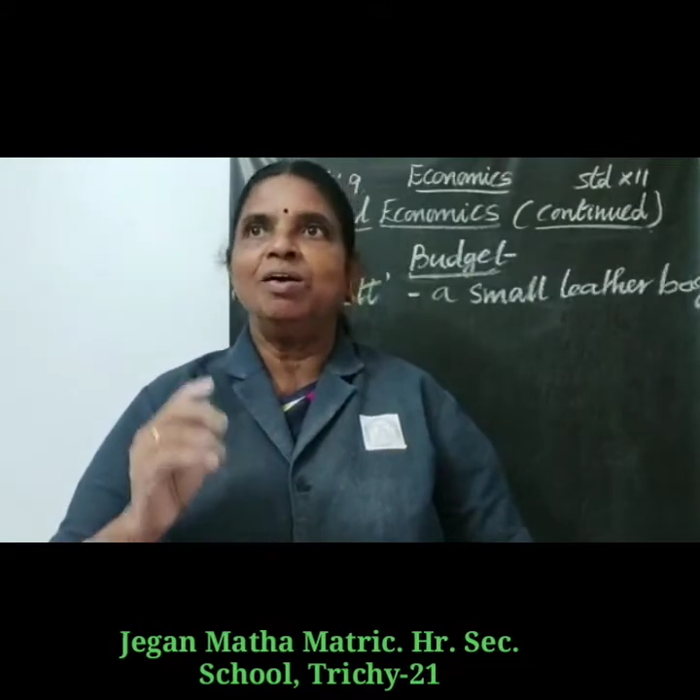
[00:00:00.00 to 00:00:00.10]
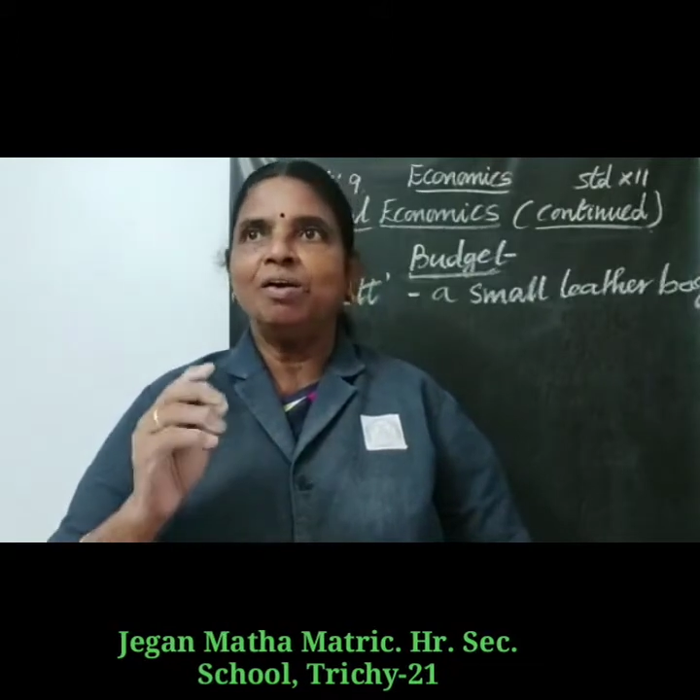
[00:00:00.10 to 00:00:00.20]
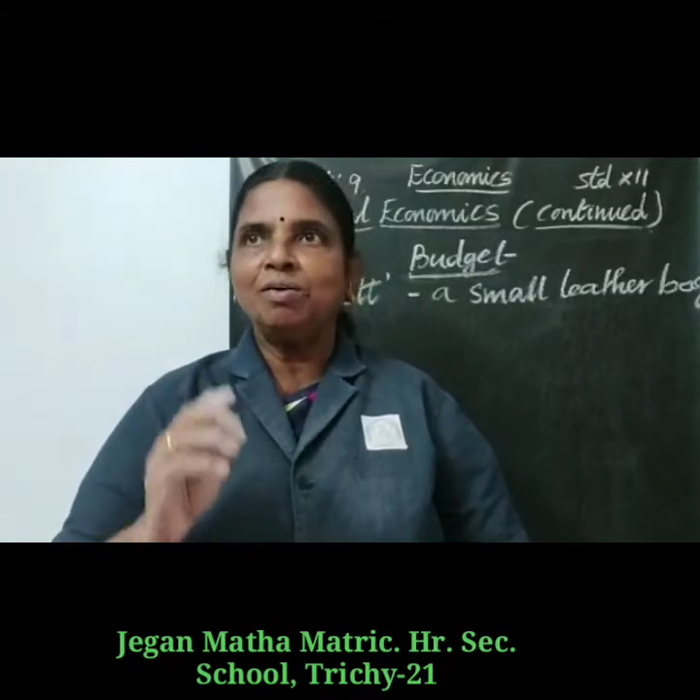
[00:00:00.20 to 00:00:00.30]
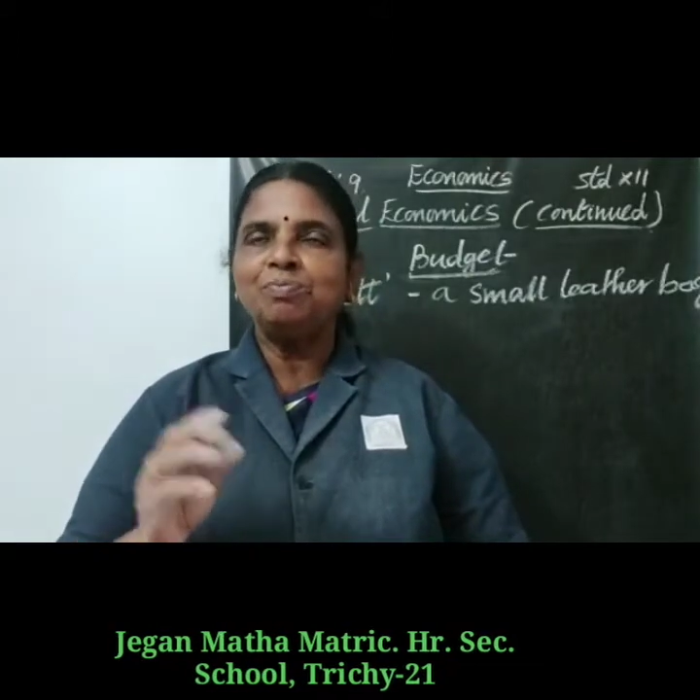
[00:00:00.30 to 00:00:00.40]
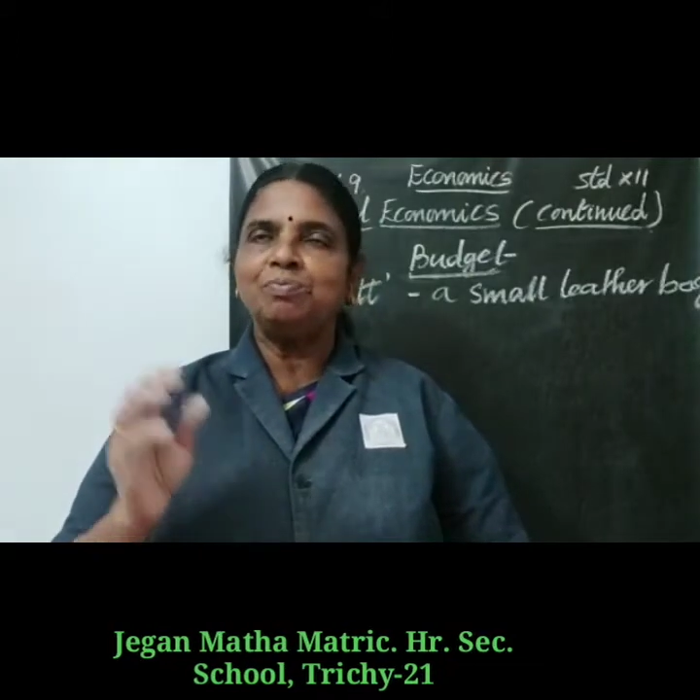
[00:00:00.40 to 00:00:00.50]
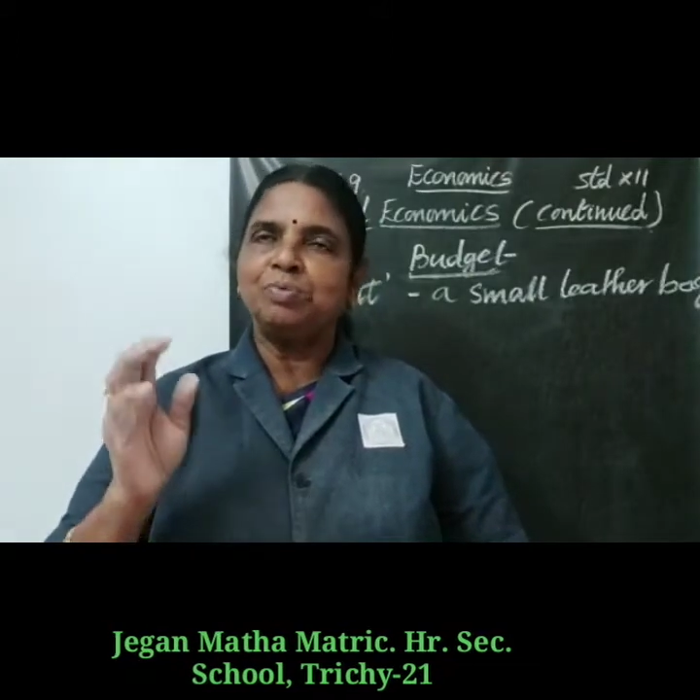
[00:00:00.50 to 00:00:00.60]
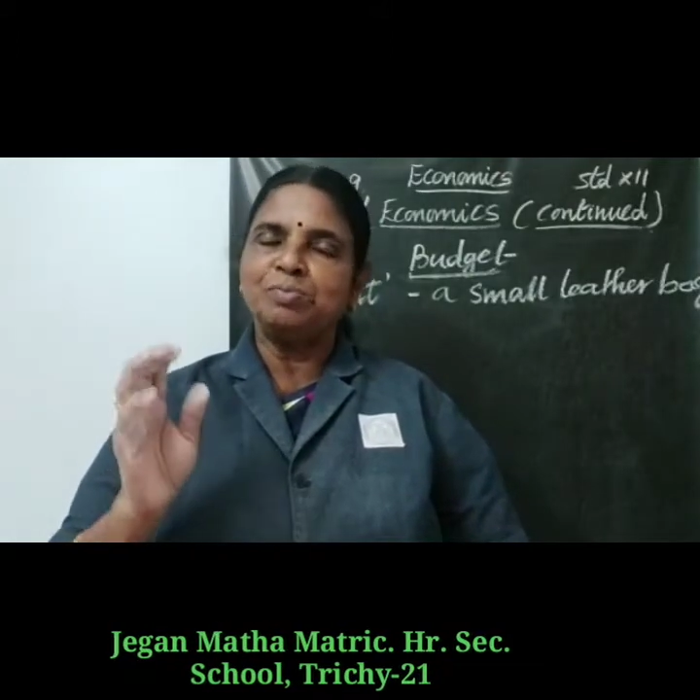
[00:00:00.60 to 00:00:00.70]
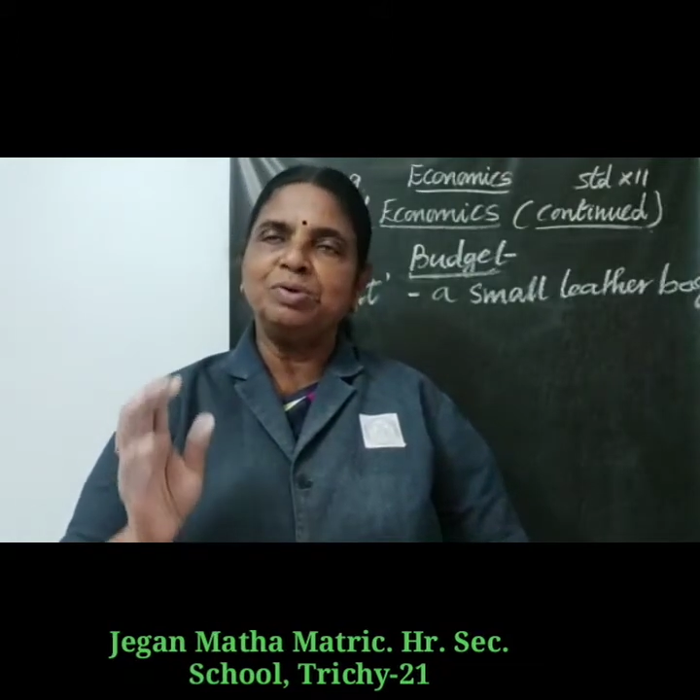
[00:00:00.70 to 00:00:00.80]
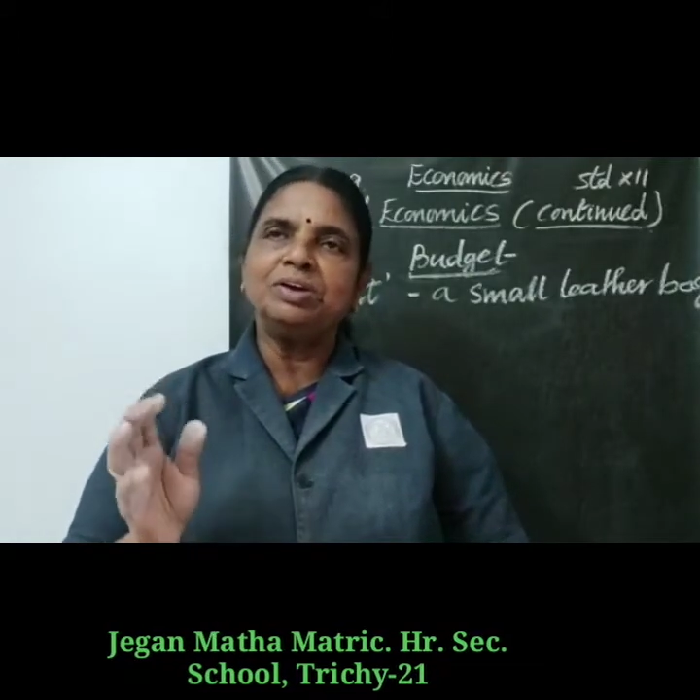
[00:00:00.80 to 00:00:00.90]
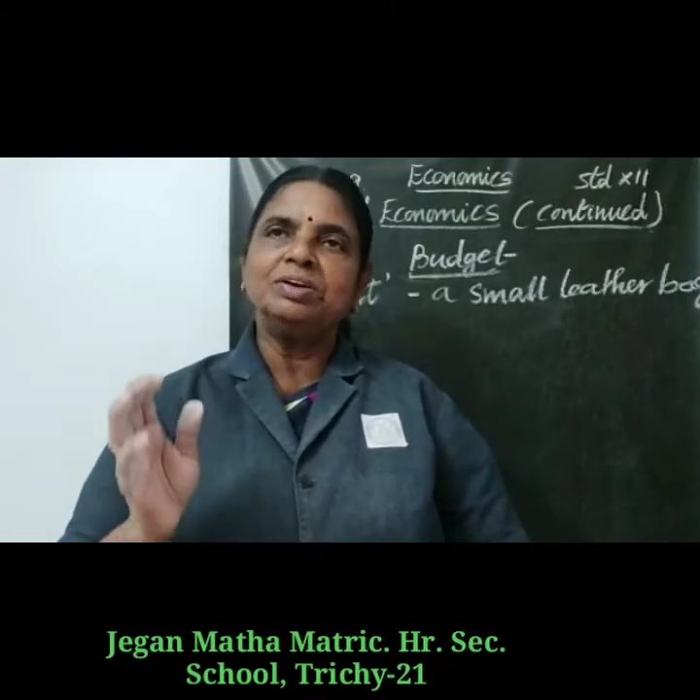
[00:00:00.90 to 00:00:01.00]
of
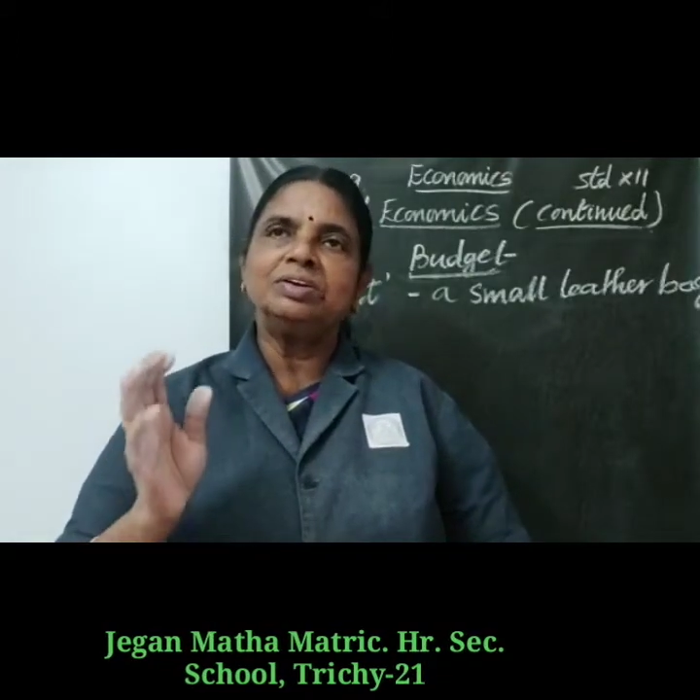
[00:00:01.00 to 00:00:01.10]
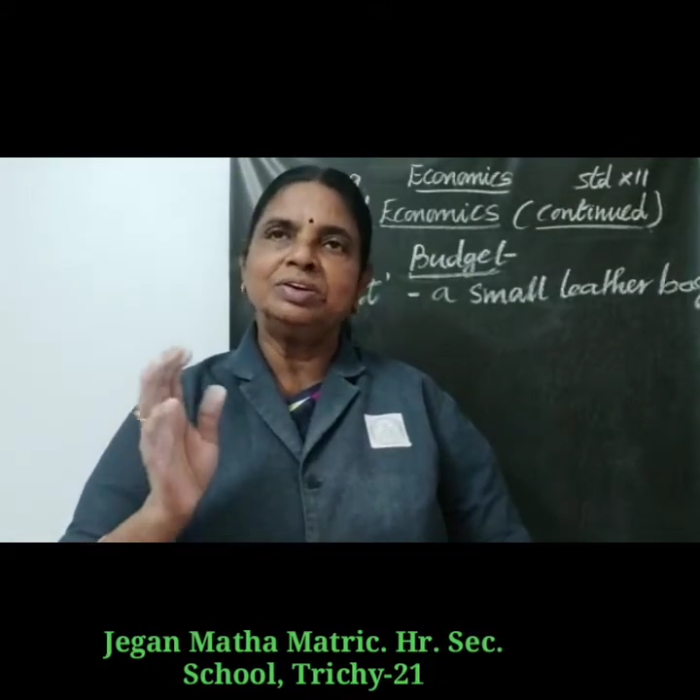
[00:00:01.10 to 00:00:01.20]
public